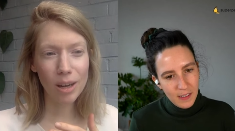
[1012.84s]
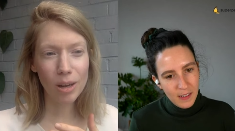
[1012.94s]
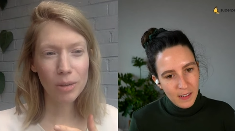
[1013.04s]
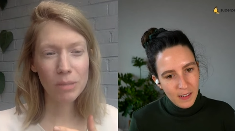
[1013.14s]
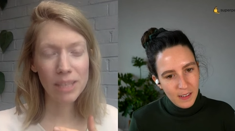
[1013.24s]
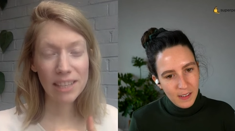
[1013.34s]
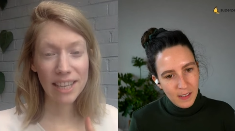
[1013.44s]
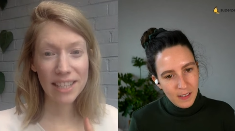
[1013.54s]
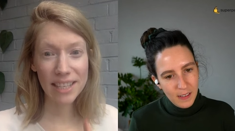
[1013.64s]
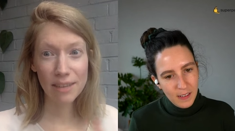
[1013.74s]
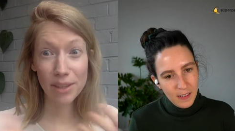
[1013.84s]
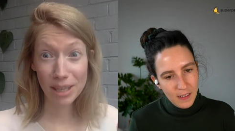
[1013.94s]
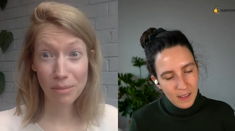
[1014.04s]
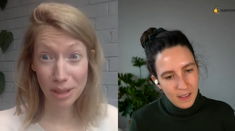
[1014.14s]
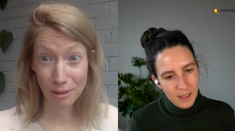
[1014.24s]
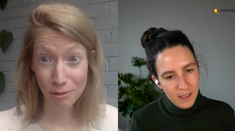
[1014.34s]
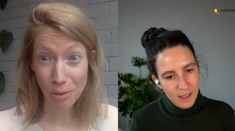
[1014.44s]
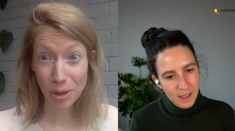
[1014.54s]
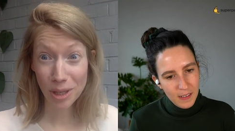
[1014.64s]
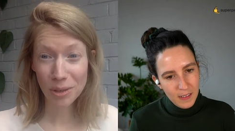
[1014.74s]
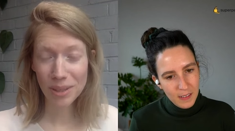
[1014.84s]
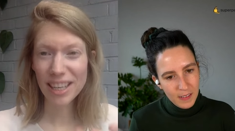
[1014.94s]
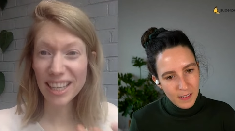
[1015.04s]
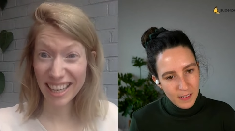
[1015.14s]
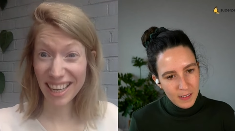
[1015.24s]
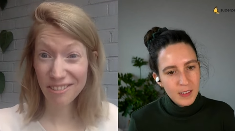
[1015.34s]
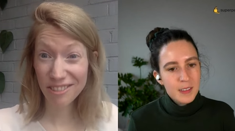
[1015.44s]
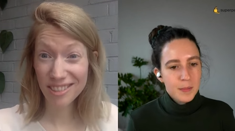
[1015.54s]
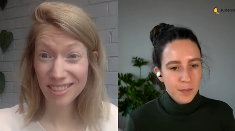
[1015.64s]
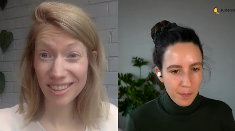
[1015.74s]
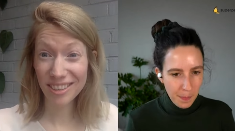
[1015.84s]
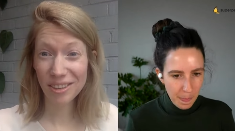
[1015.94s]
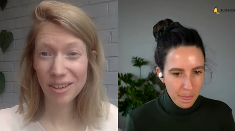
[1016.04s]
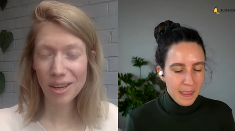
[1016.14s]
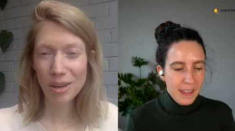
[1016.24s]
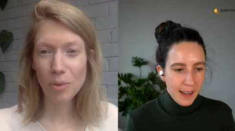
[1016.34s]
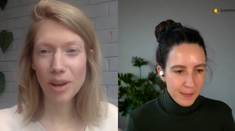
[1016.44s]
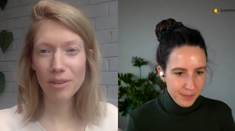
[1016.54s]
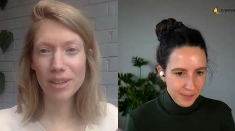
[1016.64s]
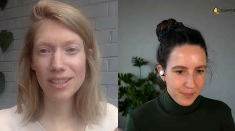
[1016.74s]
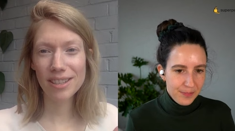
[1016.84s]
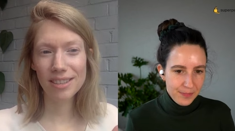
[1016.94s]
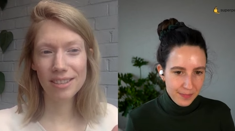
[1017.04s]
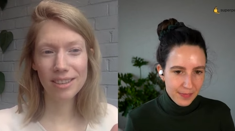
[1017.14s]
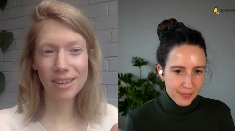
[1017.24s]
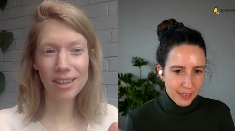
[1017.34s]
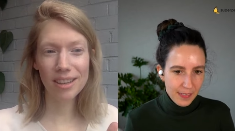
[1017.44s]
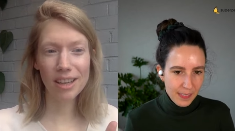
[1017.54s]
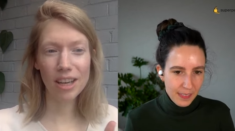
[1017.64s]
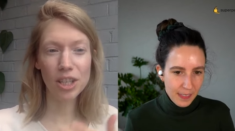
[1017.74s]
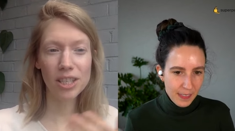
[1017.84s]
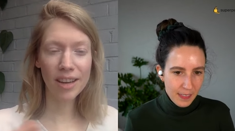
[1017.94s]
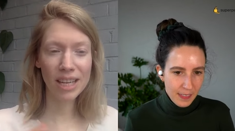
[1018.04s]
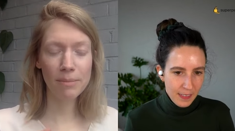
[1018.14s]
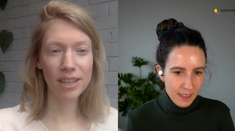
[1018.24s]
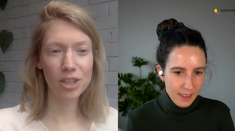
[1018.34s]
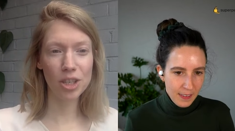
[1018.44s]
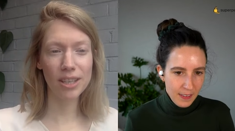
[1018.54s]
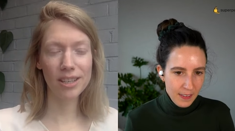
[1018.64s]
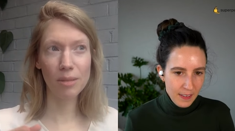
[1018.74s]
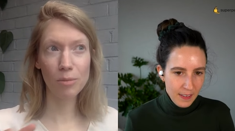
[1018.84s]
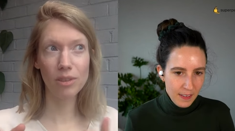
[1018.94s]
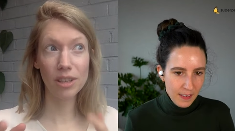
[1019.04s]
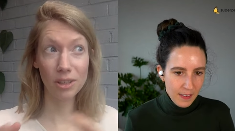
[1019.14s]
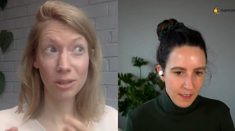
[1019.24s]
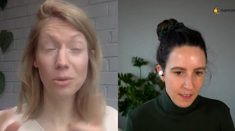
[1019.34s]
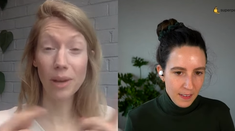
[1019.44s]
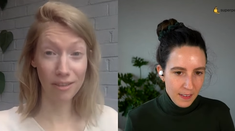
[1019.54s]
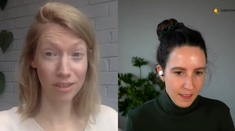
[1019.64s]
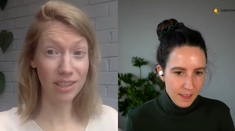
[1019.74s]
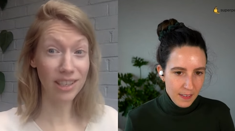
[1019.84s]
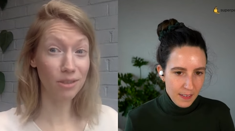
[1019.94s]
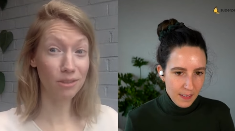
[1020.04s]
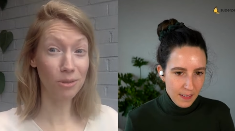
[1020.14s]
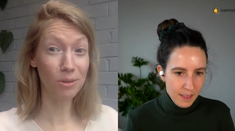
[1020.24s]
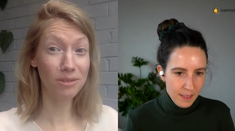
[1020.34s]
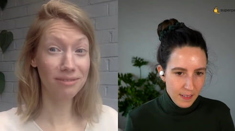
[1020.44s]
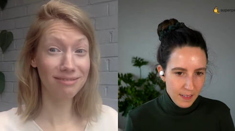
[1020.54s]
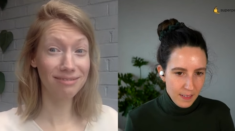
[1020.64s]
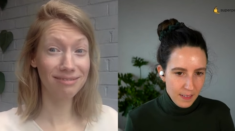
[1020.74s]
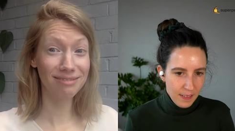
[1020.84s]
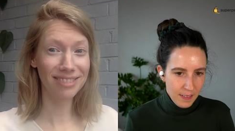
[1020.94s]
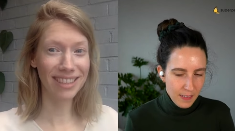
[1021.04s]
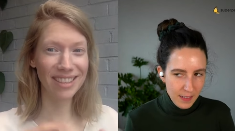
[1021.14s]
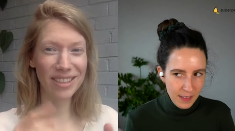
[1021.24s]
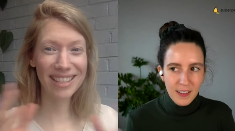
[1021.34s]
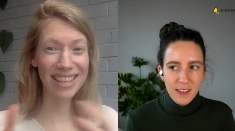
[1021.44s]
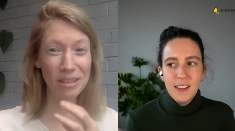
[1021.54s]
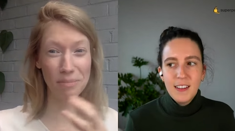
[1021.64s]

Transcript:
Speaker 1: ultimately they deliver something for you. It's like a gift, you know, yeah. Whereas a design manager is someone that you have to deliver for, right? So that's like